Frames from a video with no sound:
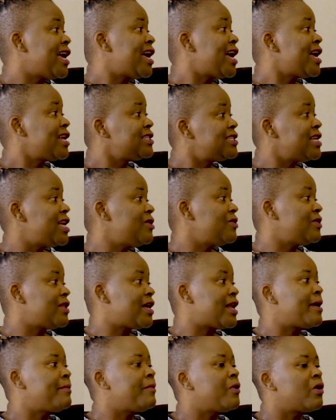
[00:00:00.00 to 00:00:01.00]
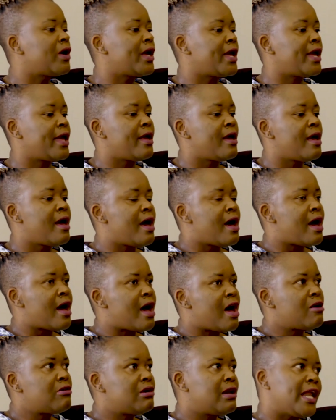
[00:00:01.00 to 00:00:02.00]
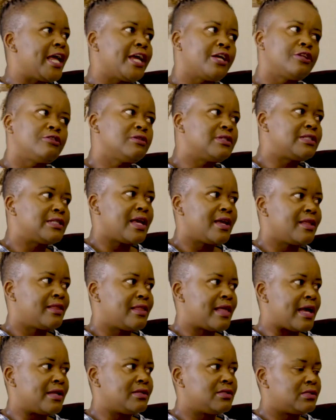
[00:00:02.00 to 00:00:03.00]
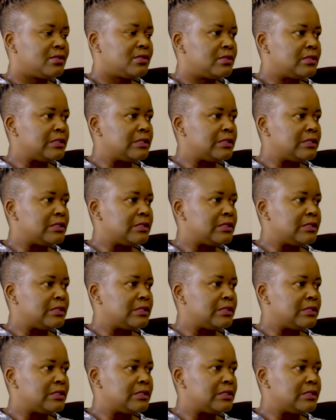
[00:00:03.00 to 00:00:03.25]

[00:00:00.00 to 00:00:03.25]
and tell you that I'm okay. I would like to say that